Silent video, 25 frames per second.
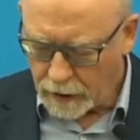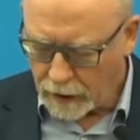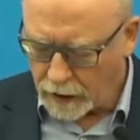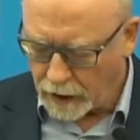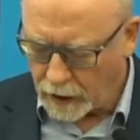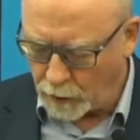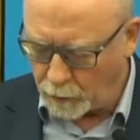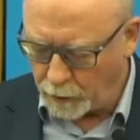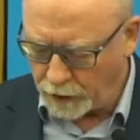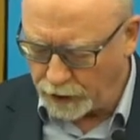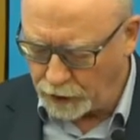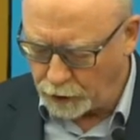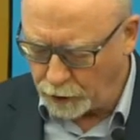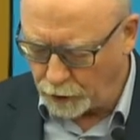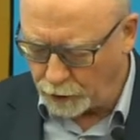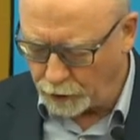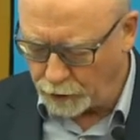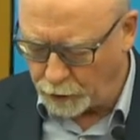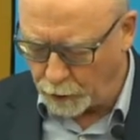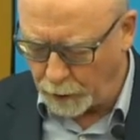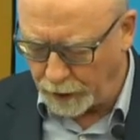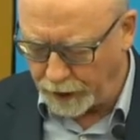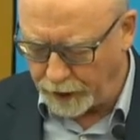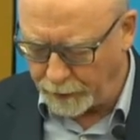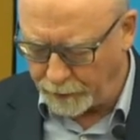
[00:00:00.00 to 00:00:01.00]
And we
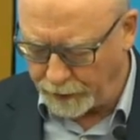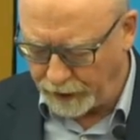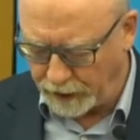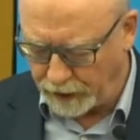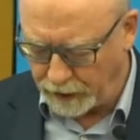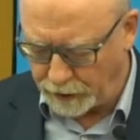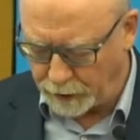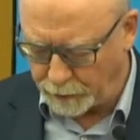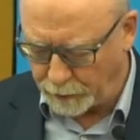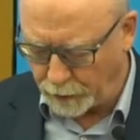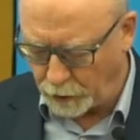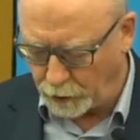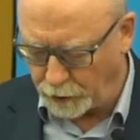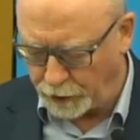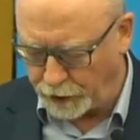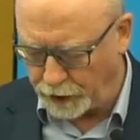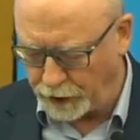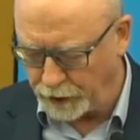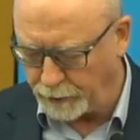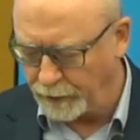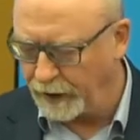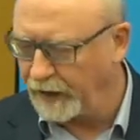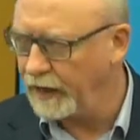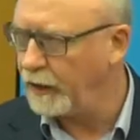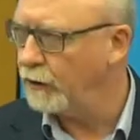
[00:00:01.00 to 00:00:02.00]
talked quite a bit this
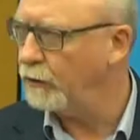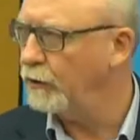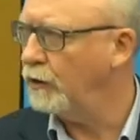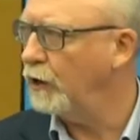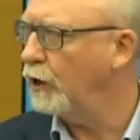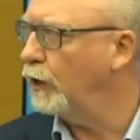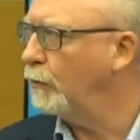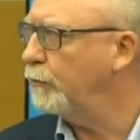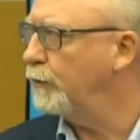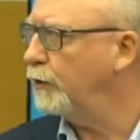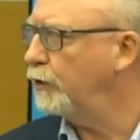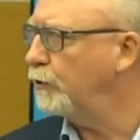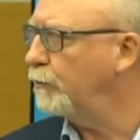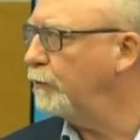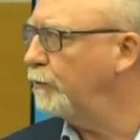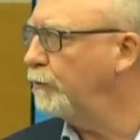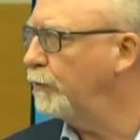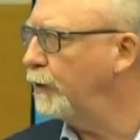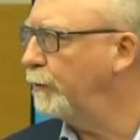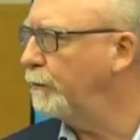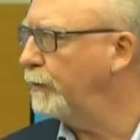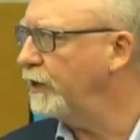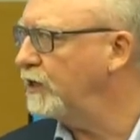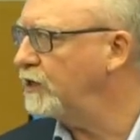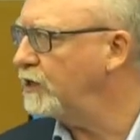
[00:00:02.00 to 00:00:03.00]
morning about
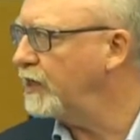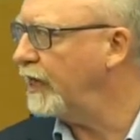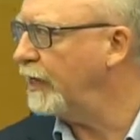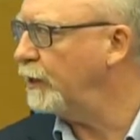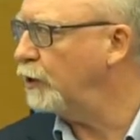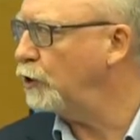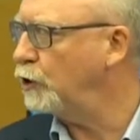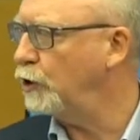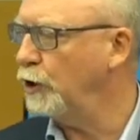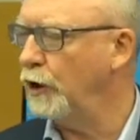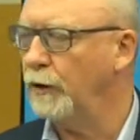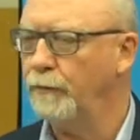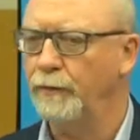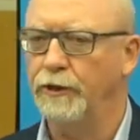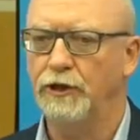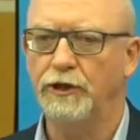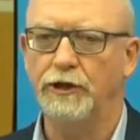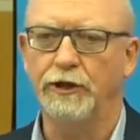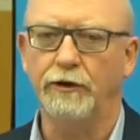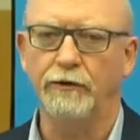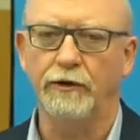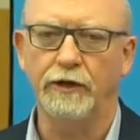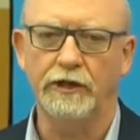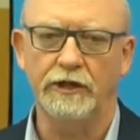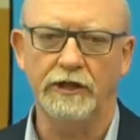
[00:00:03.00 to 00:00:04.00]
the potential
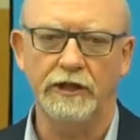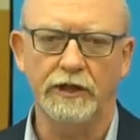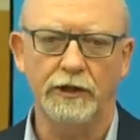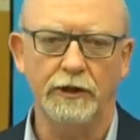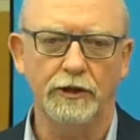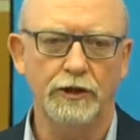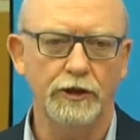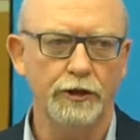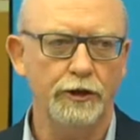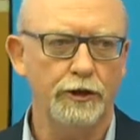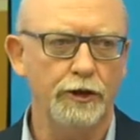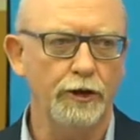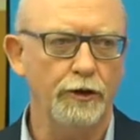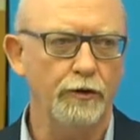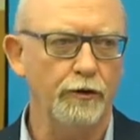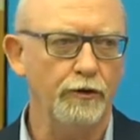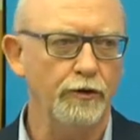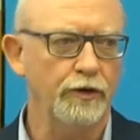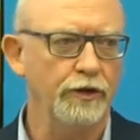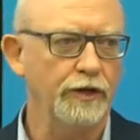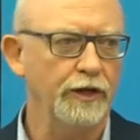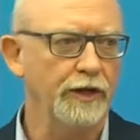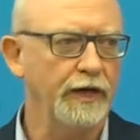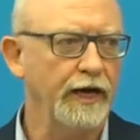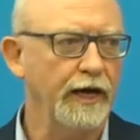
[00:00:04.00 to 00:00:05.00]
opportunity to
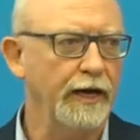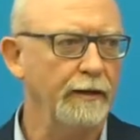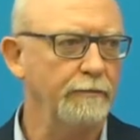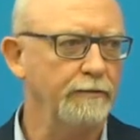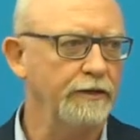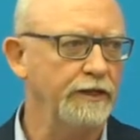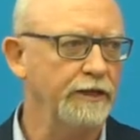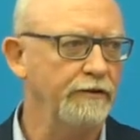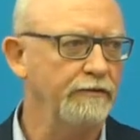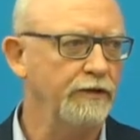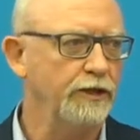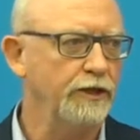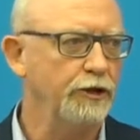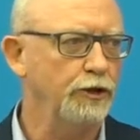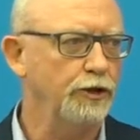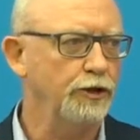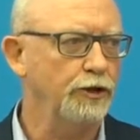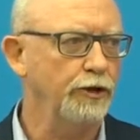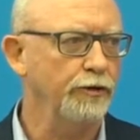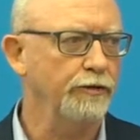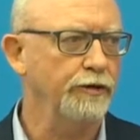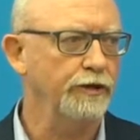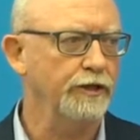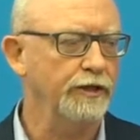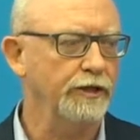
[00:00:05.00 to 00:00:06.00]
use the captive's
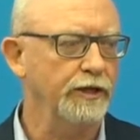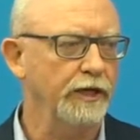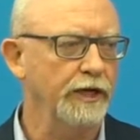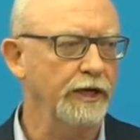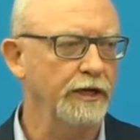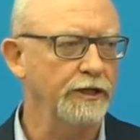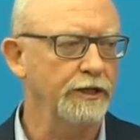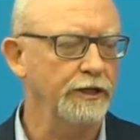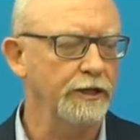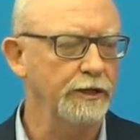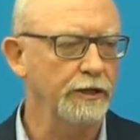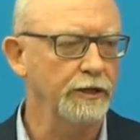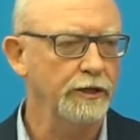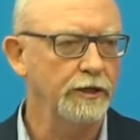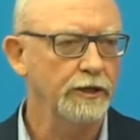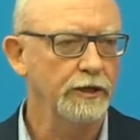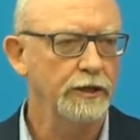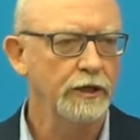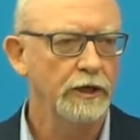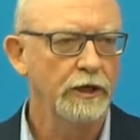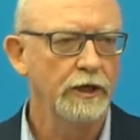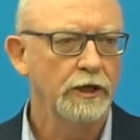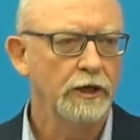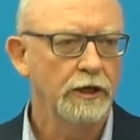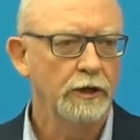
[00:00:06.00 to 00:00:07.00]
insurance license
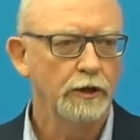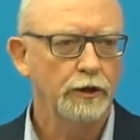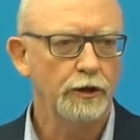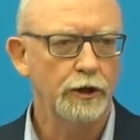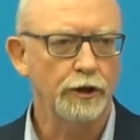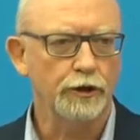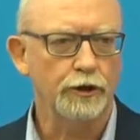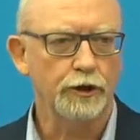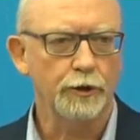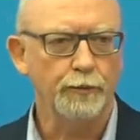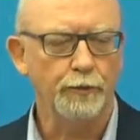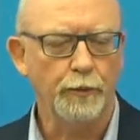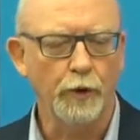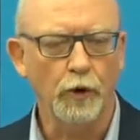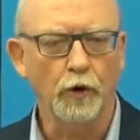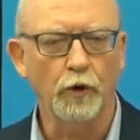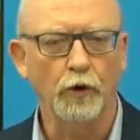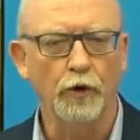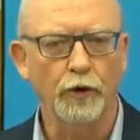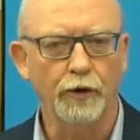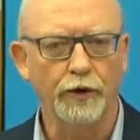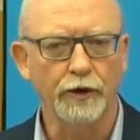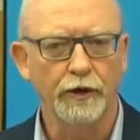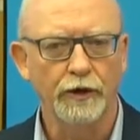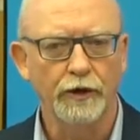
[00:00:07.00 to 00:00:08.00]
to
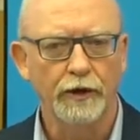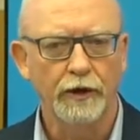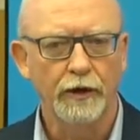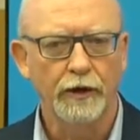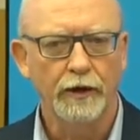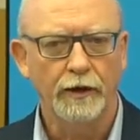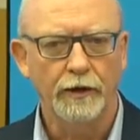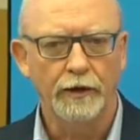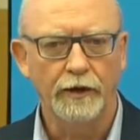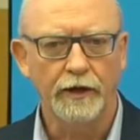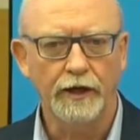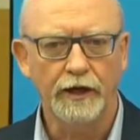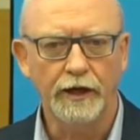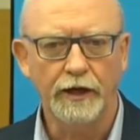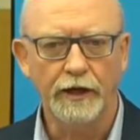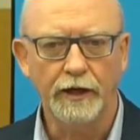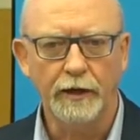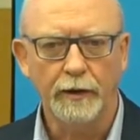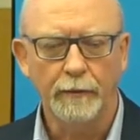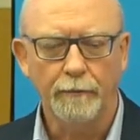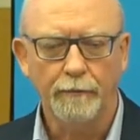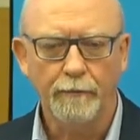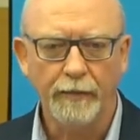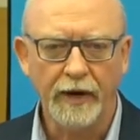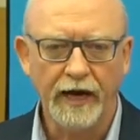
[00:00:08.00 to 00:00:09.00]
support the
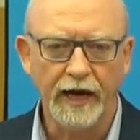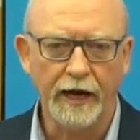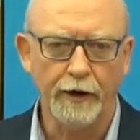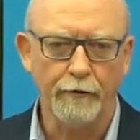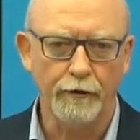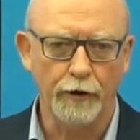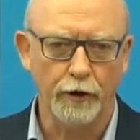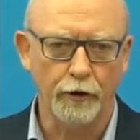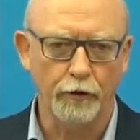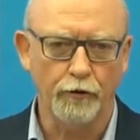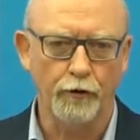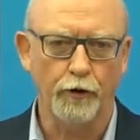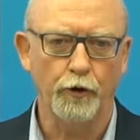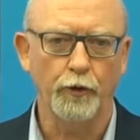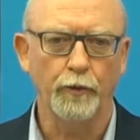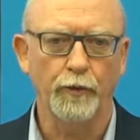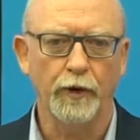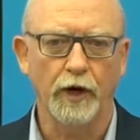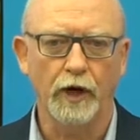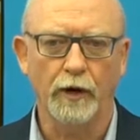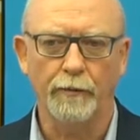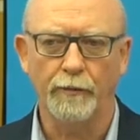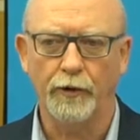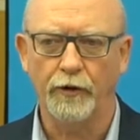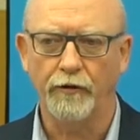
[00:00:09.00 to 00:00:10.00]
parent group
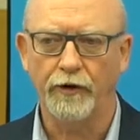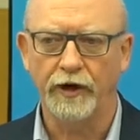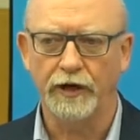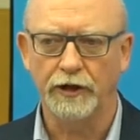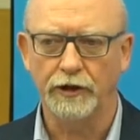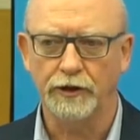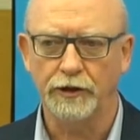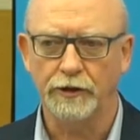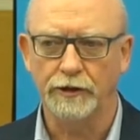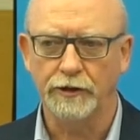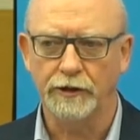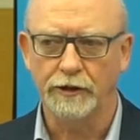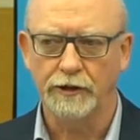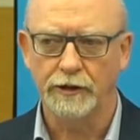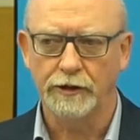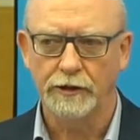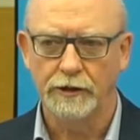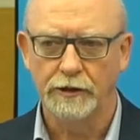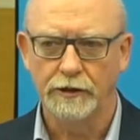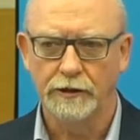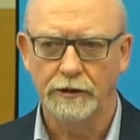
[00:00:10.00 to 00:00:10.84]
operations.